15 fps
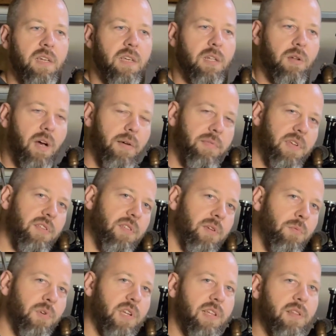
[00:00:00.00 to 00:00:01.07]
You know, obviously
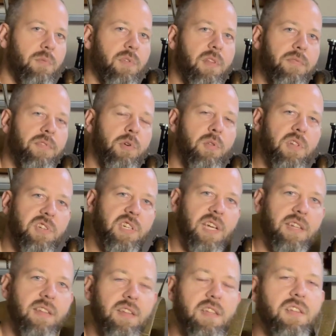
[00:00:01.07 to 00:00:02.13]
we're dealing with a fuel
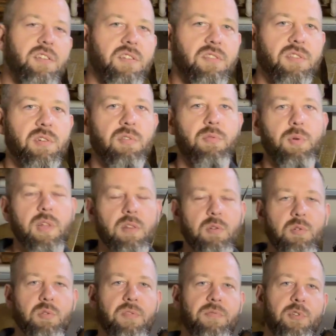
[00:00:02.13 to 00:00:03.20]
injected engine, so if we
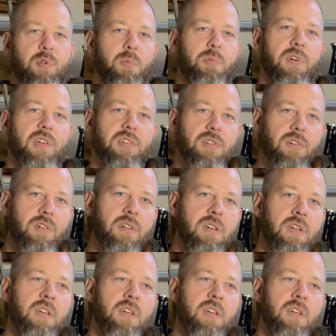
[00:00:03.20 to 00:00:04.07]
lose fuel pressure,